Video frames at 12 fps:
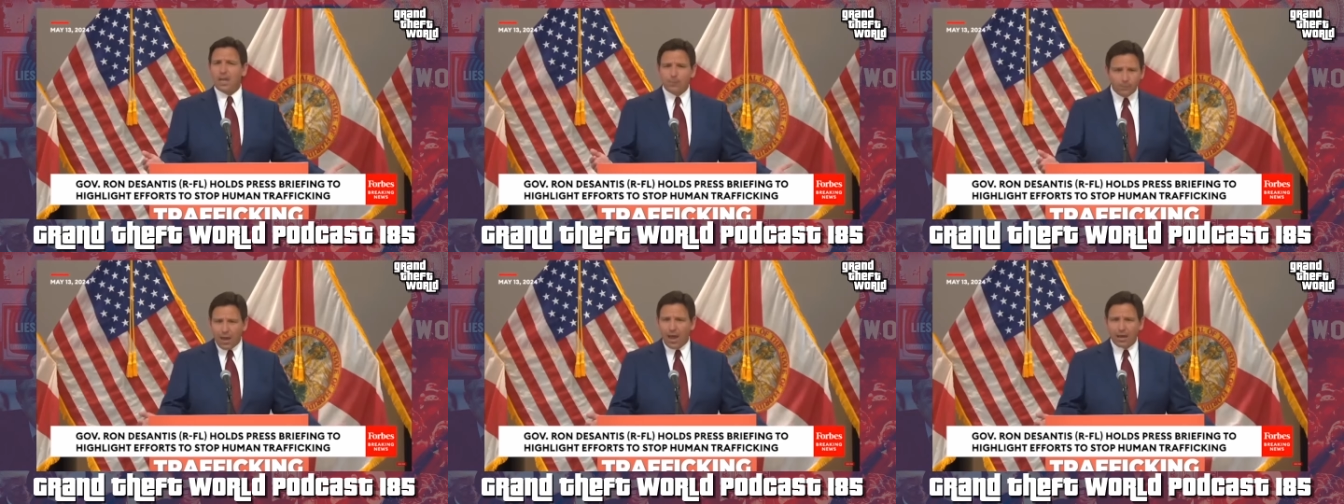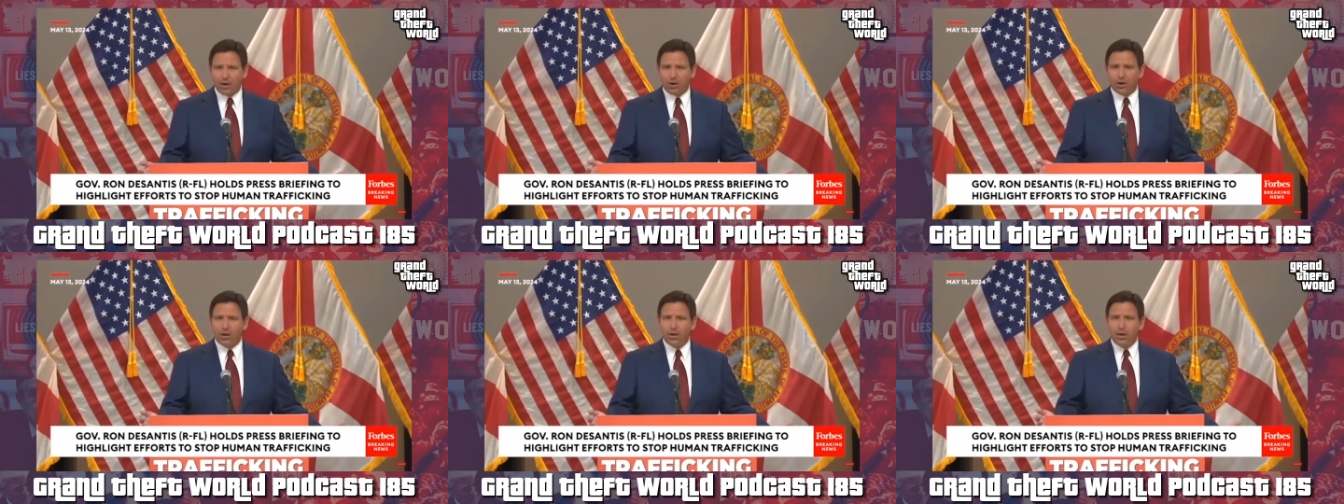
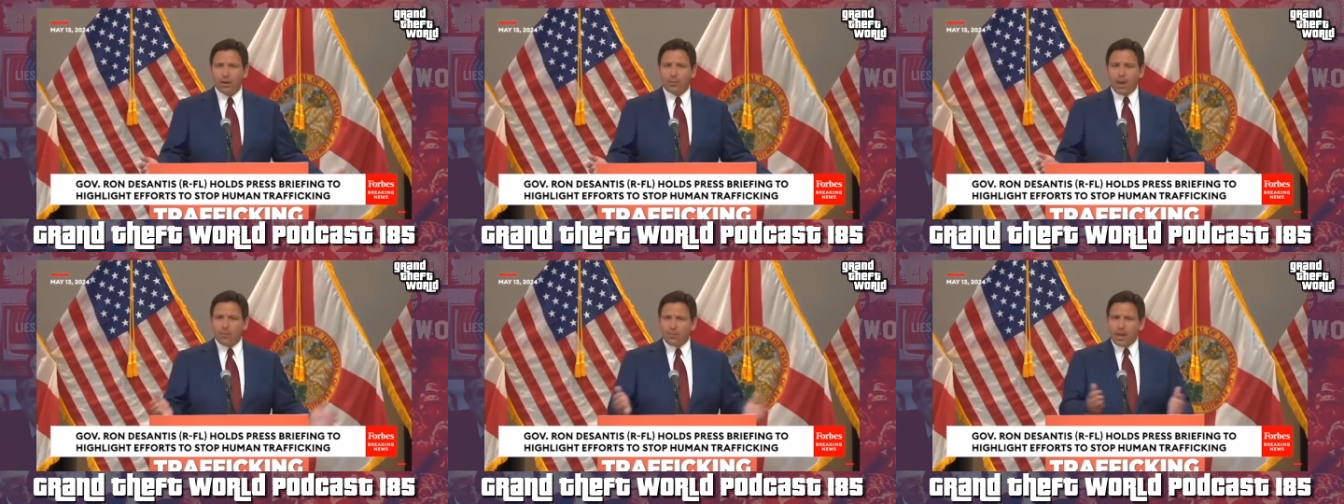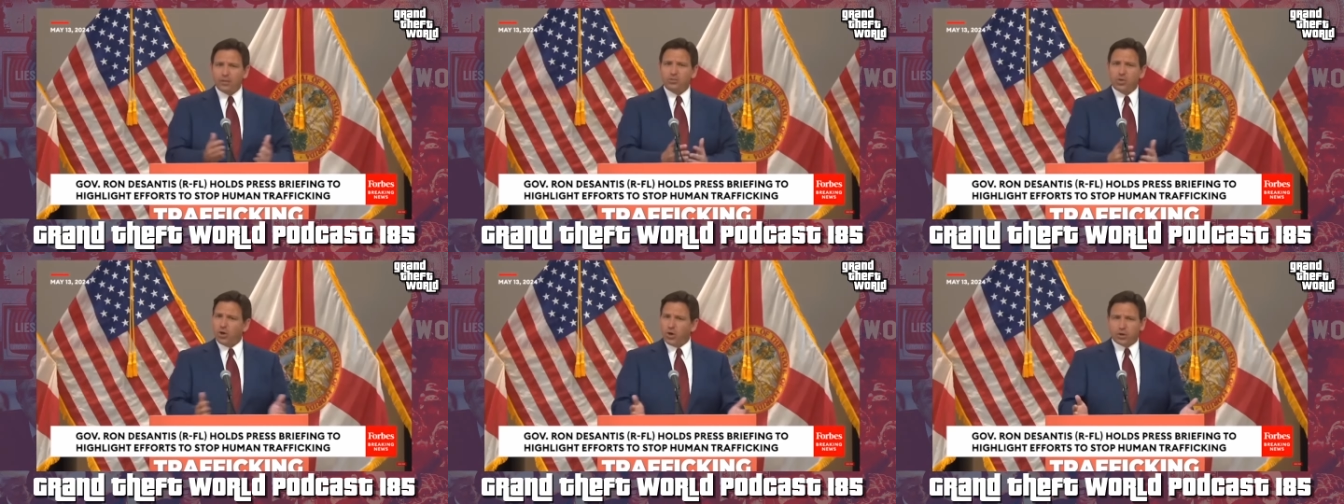Empire, by
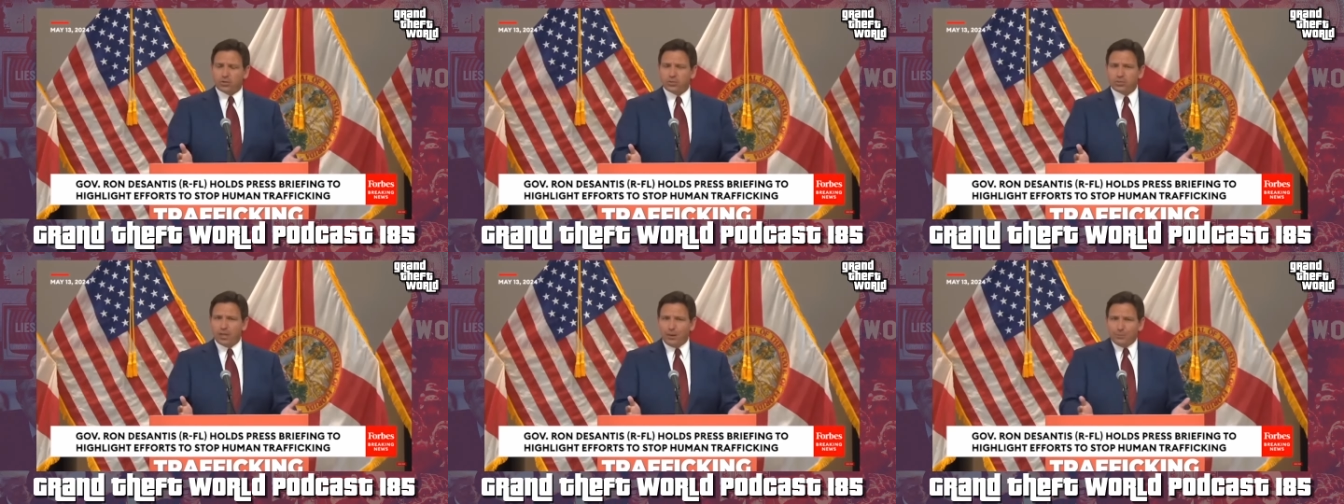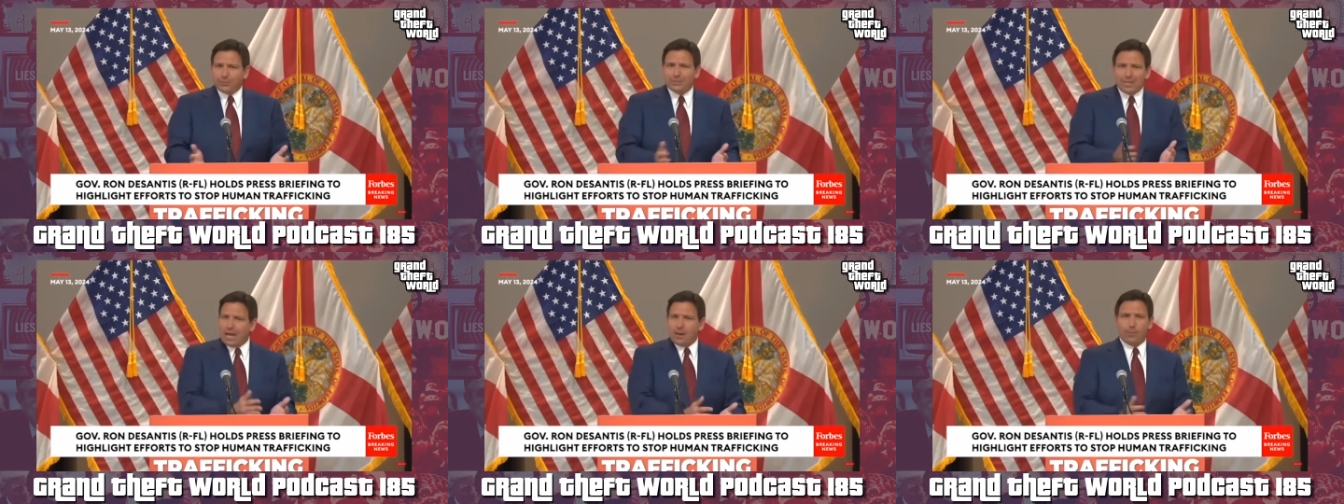Turks. That was
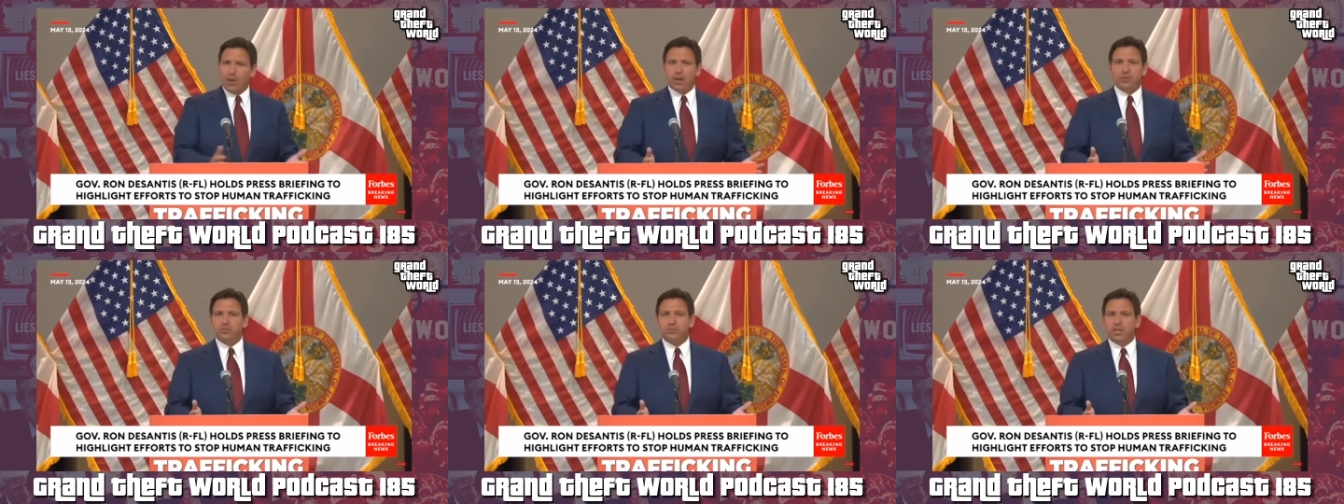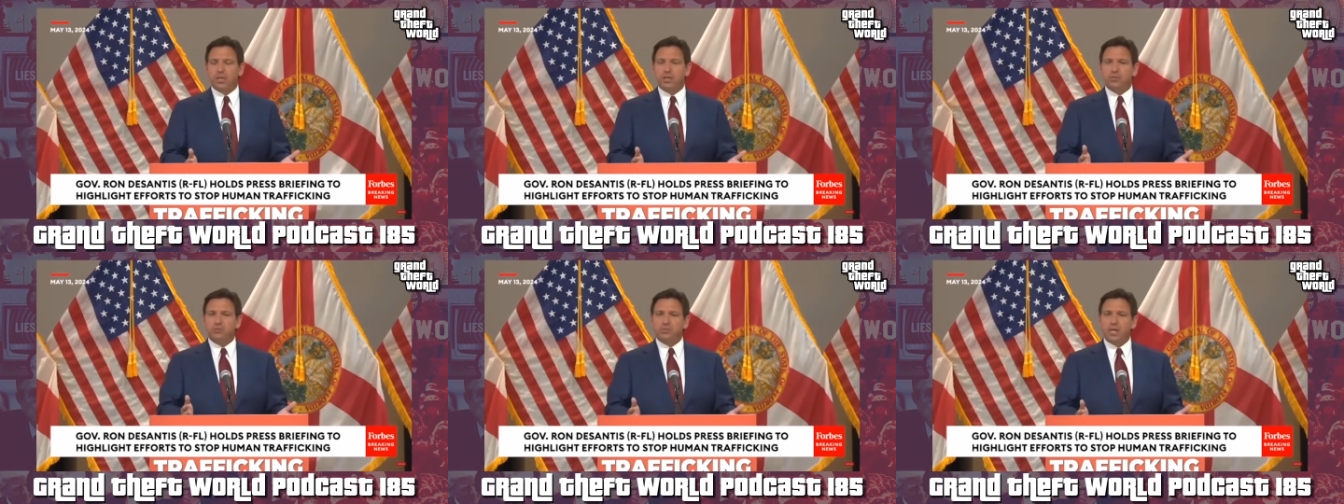not a
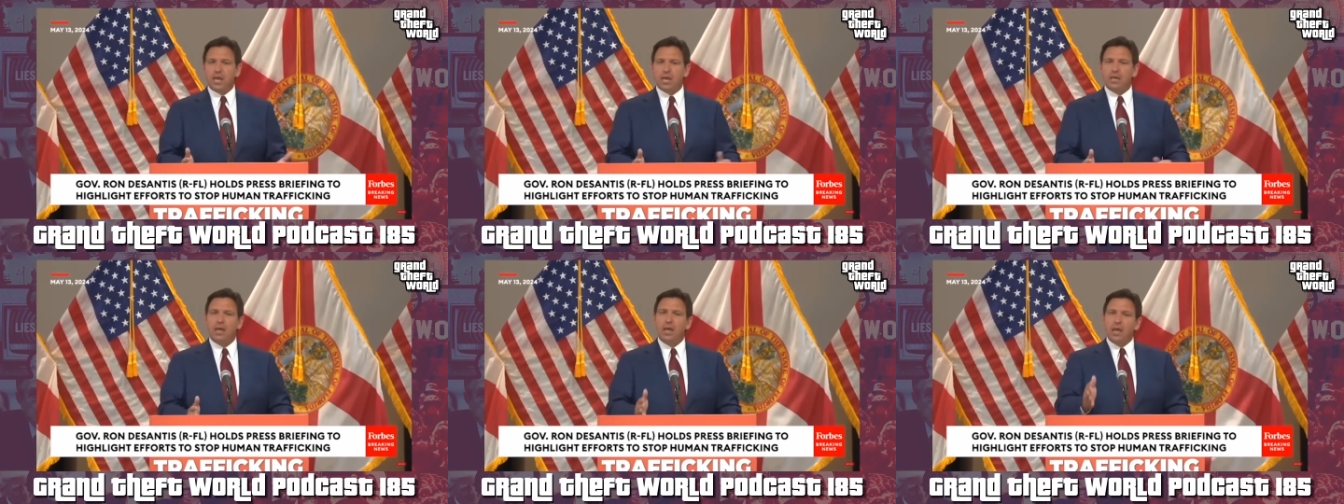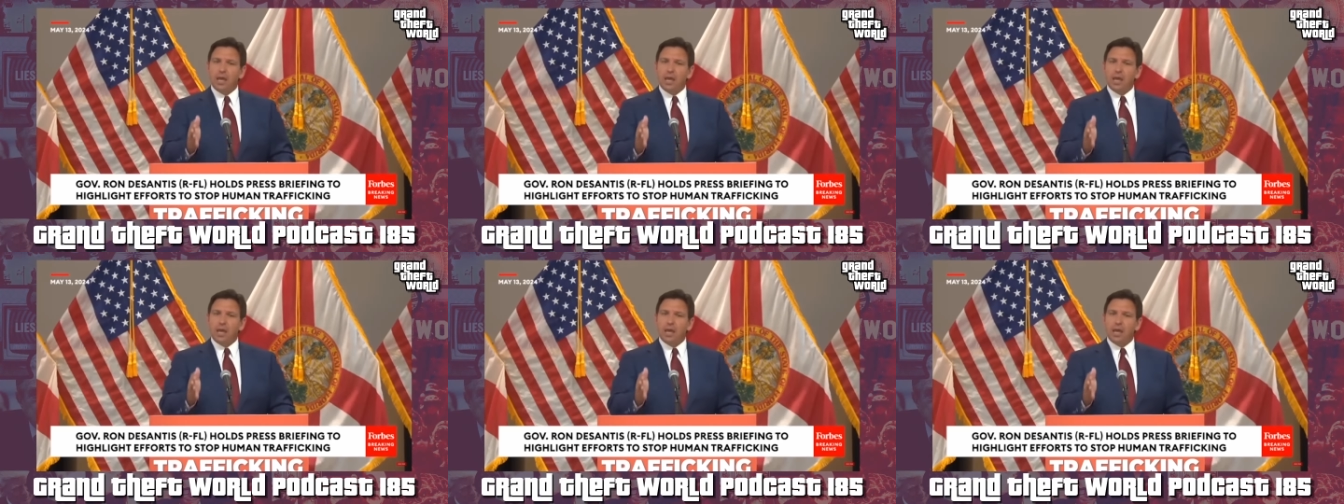Palestinian state.